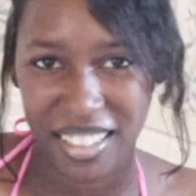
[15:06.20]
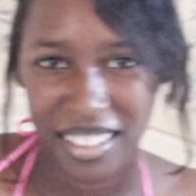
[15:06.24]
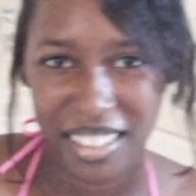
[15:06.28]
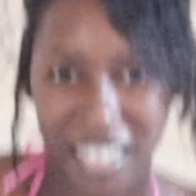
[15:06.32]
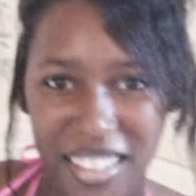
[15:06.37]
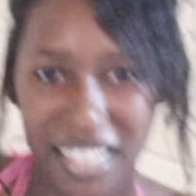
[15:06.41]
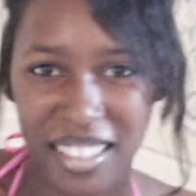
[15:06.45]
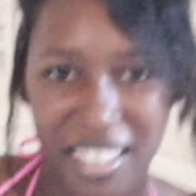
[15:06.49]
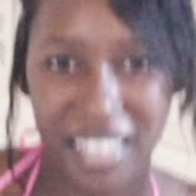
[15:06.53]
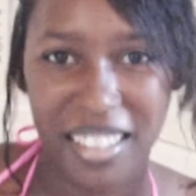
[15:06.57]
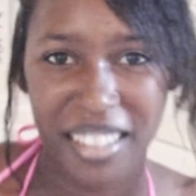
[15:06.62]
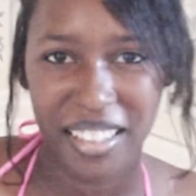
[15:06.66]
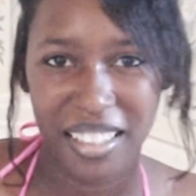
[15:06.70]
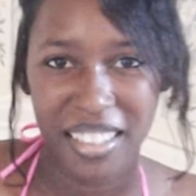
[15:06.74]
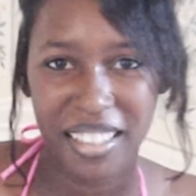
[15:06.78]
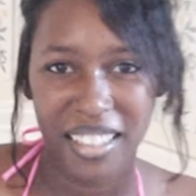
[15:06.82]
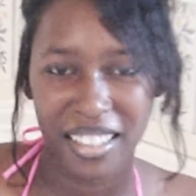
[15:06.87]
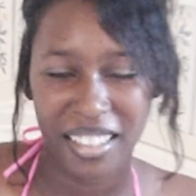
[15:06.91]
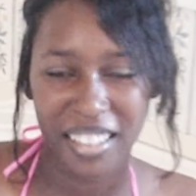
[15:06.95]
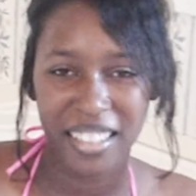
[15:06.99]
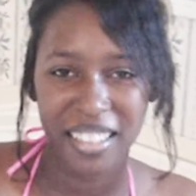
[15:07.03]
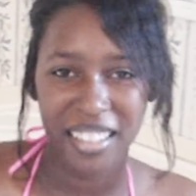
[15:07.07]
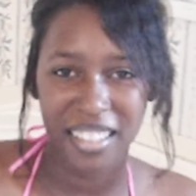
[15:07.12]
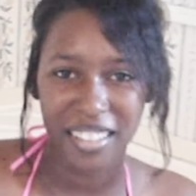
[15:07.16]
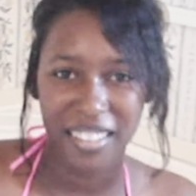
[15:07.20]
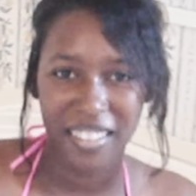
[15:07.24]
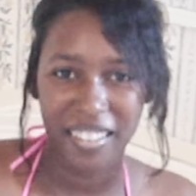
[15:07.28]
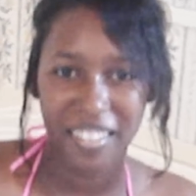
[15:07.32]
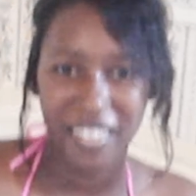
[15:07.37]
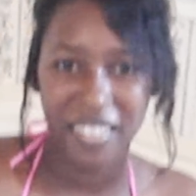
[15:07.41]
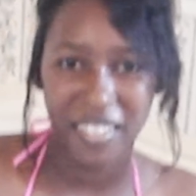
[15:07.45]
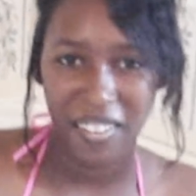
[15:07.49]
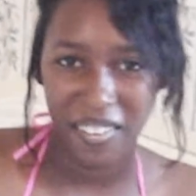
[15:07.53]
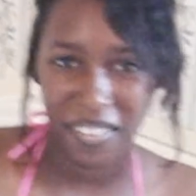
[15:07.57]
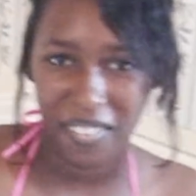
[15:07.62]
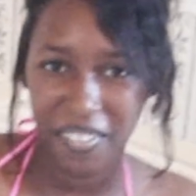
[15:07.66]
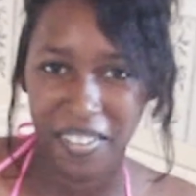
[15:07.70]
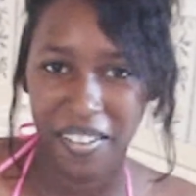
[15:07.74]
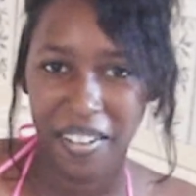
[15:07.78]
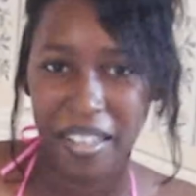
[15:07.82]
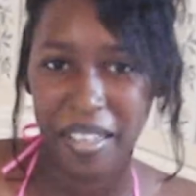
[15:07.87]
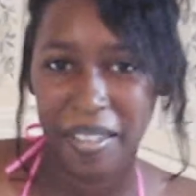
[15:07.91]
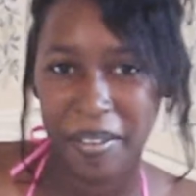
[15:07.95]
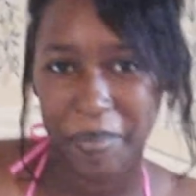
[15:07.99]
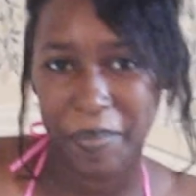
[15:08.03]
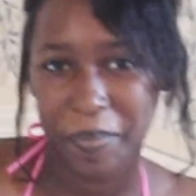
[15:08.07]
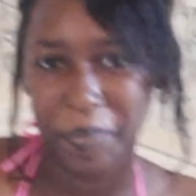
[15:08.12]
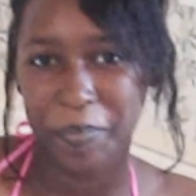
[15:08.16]
this interview is all about you.
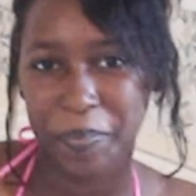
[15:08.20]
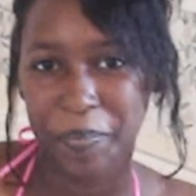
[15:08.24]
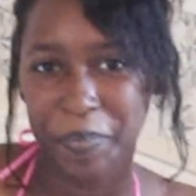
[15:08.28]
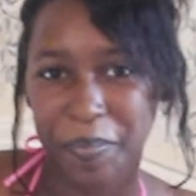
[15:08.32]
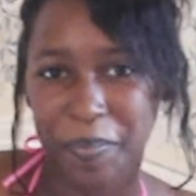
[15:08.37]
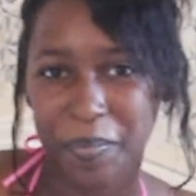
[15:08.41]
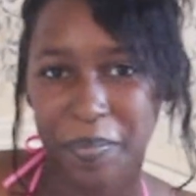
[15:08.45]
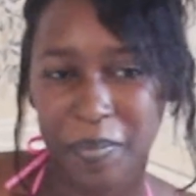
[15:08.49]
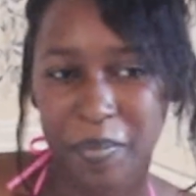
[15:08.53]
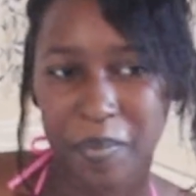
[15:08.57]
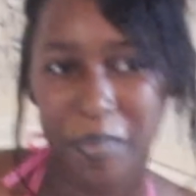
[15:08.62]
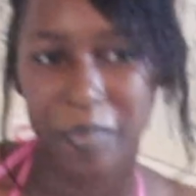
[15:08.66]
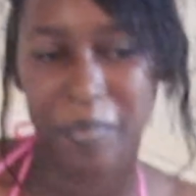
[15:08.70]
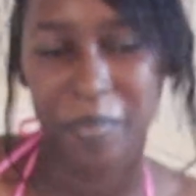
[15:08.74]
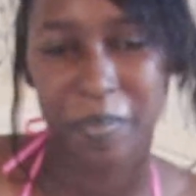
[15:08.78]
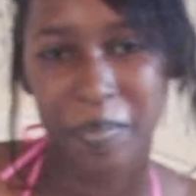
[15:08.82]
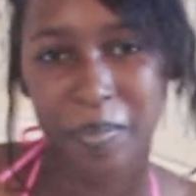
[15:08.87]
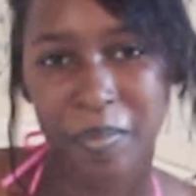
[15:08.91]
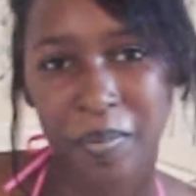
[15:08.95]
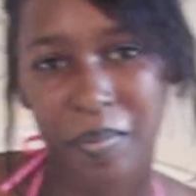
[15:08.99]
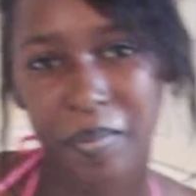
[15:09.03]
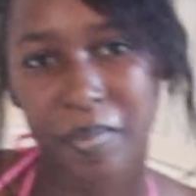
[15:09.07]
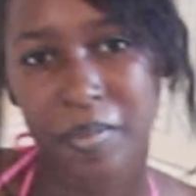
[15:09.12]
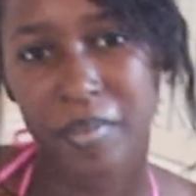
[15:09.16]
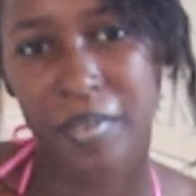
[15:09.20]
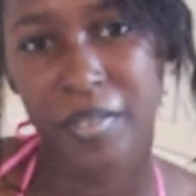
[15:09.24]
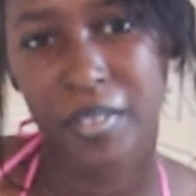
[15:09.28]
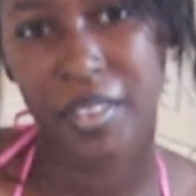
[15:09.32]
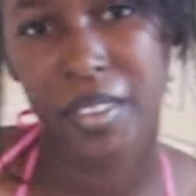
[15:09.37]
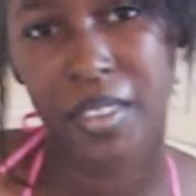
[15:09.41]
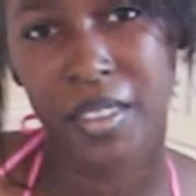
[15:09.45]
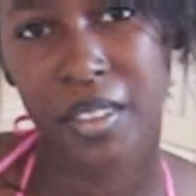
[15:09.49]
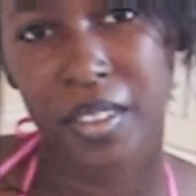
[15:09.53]
Okay. This dude, this I want you to lay